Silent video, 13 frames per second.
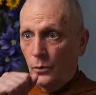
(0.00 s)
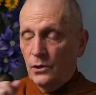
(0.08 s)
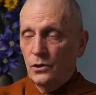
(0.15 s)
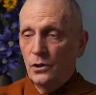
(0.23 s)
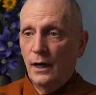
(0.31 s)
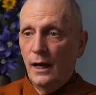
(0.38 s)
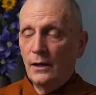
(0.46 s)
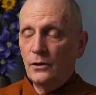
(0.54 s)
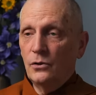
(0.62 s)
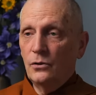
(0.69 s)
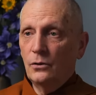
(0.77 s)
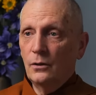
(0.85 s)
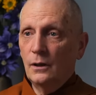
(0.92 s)
question and
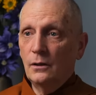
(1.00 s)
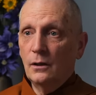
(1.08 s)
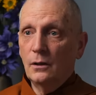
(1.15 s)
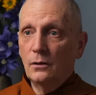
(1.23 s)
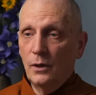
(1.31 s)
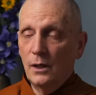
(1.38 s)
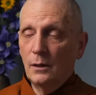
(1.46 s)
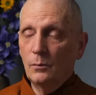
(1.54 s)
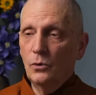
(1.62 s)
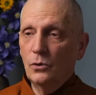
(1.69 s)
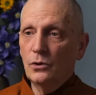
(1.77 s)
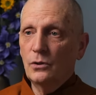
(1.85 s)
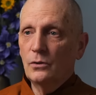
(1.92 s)
answer, and uh, writing
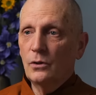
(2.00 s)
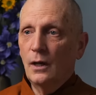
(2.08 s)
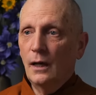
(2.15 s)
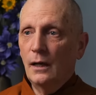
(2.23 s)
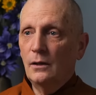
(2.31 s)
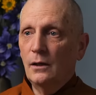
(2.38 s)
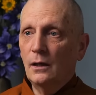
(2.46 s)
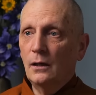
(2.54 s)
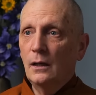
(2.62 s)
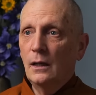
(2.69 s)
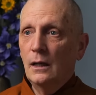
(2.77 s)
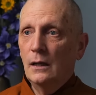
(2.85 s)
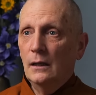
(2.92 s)
books, and and uh,
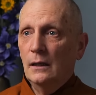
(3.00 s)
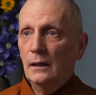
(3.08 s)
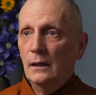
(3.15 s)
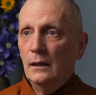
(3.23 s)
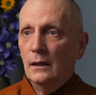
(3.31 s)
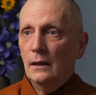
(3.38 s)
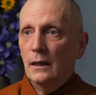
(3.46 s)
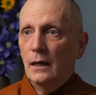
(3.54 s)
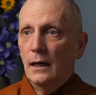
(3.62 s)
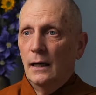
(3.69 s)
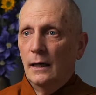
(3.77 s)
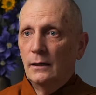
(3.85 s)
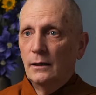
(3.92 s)

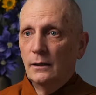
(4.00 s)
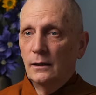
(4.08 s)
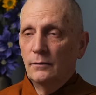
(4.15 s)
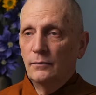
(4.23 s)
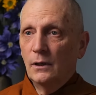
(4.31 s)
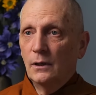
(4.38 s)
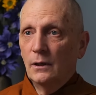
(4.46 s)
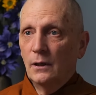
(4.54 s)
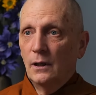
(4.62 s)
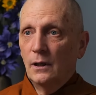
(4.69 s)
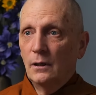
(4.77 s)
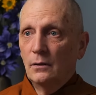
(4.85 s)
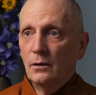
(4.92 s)
and living
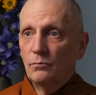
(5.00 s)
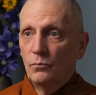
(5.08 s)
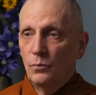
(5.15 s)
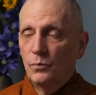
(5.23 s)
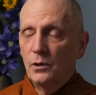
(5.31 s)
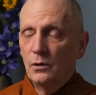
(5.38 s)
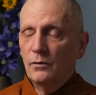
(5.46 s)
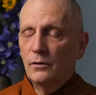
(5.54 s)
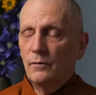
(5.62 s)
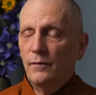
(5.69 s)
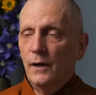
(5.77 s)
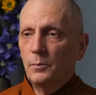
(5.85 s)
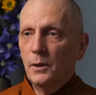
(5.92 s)
in, a, in
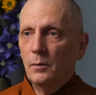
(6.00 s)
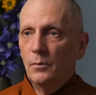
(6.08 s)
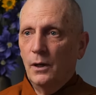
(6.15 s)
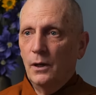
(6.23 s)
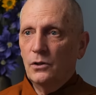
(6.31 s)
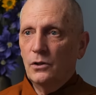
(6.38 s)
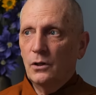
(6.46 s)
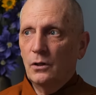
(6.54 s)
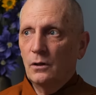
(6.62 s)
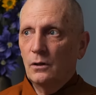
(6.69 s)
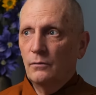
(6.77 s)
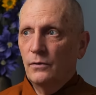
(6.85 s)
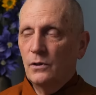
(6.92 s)
developing a
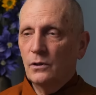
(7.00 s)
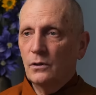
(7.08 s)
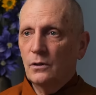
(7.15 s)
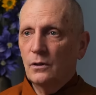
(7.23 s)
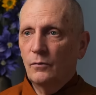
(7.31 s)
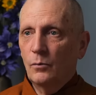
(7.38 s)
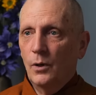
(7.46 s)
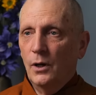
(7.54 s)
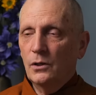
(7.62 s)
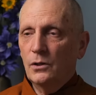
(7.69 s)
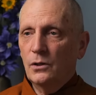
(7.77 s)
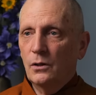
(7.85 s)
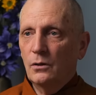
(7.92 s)
monastery, the physics of a
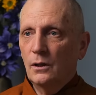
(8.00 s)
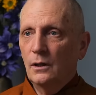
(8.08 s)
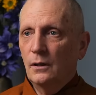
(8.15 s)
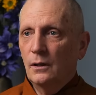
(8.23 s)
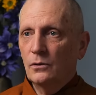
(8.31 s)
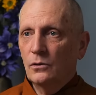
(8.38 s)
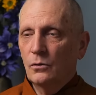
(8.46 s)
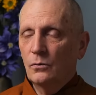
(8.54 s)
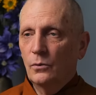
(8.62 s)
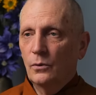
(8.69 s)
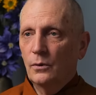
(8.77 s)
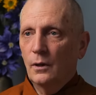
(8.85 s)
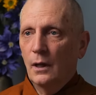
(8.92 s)
monastery, and so
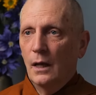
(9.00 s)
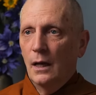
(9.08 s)
forth.